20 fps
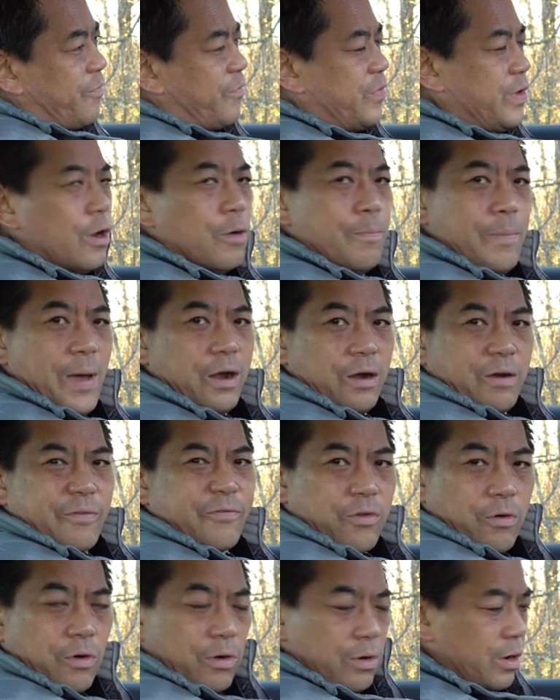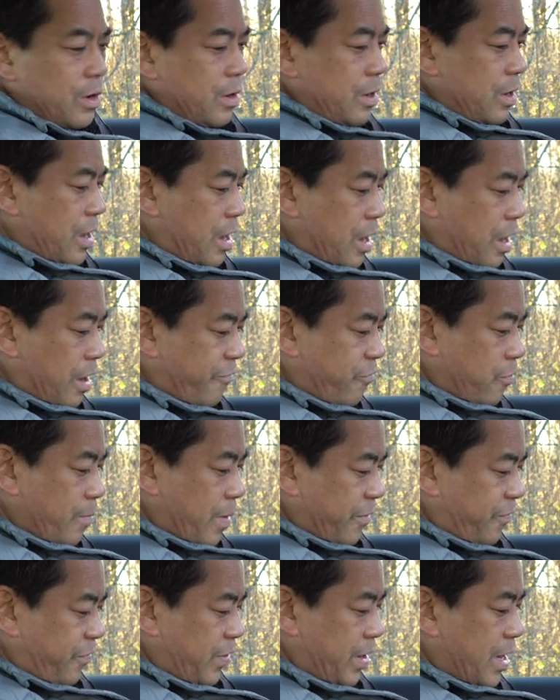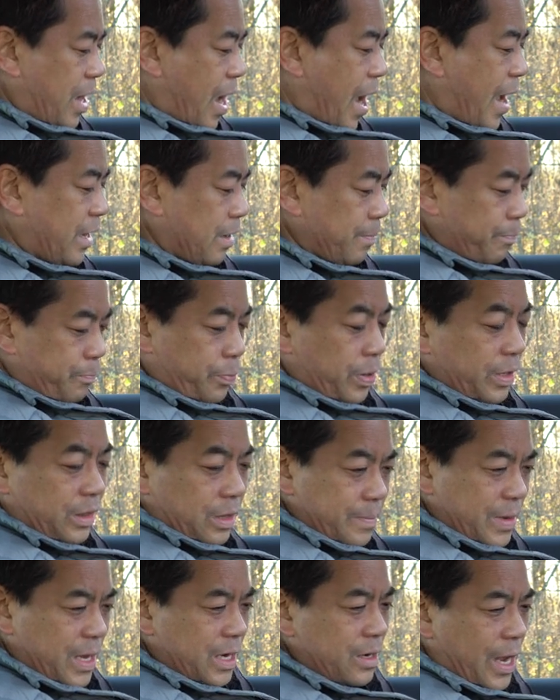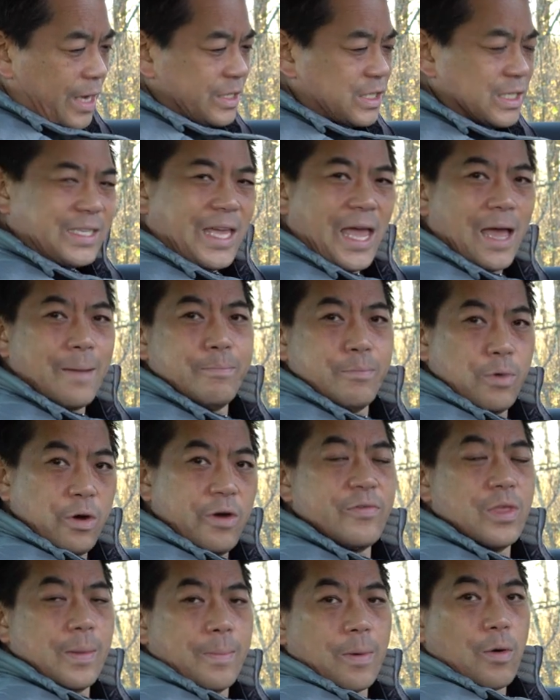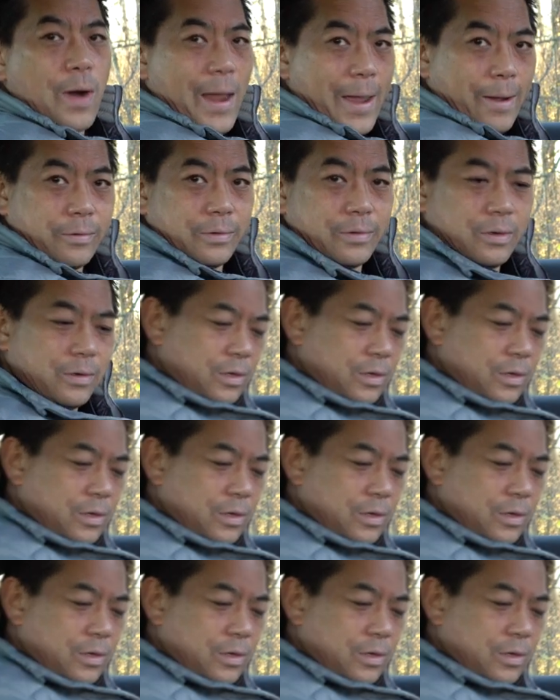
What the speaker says: feel better for my feet. I can put them in, I just can't move them around.